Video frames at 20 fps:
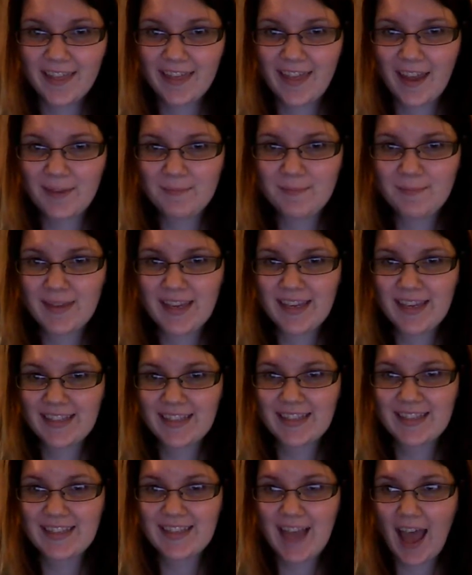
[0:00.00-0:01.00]
That
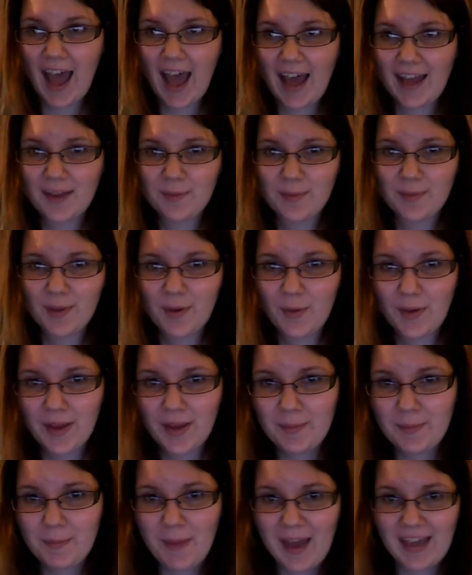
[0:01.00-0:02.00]
means I'm
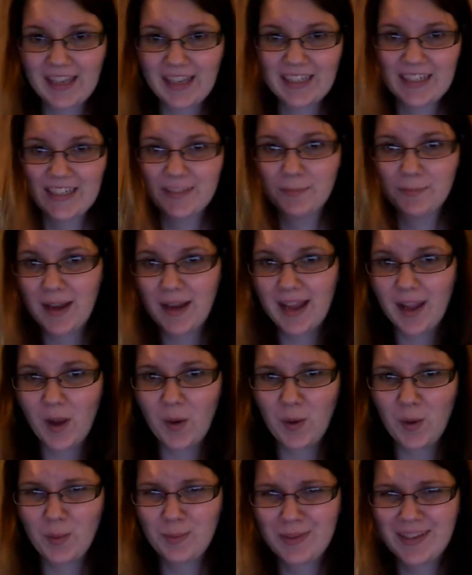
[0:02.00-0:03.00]
going back to my
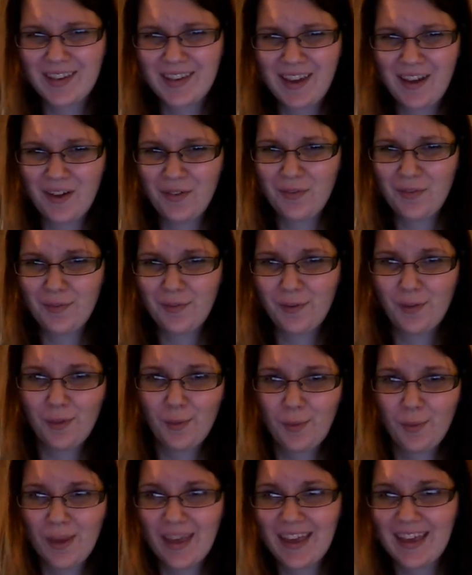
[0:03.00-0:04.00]
hometown for the
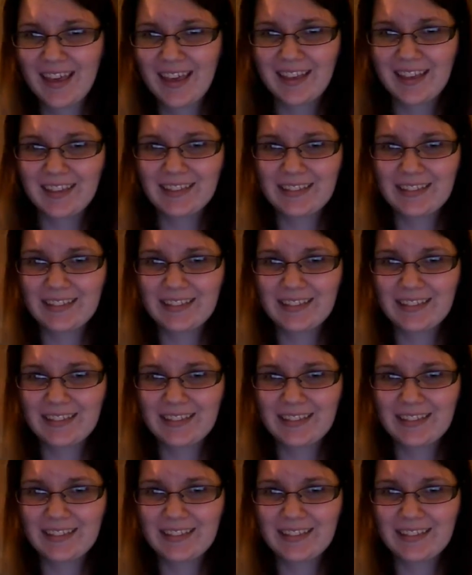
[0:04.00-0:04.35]
week.